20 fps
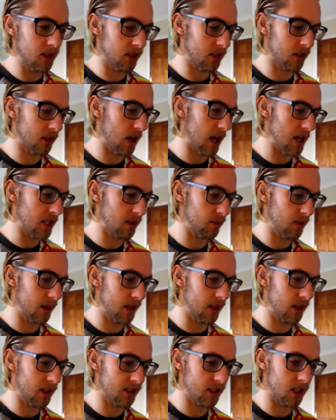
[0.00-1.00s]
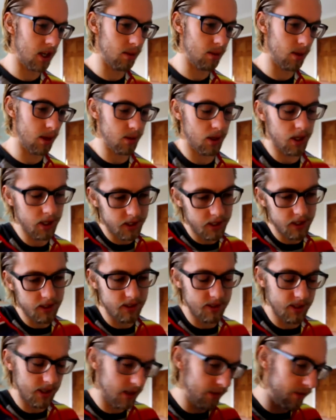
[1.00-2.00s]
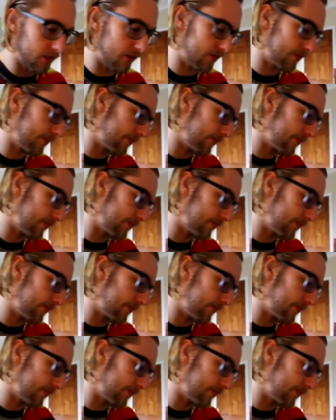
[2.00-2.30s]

just crashed on me. I lost all my work. Didn't save.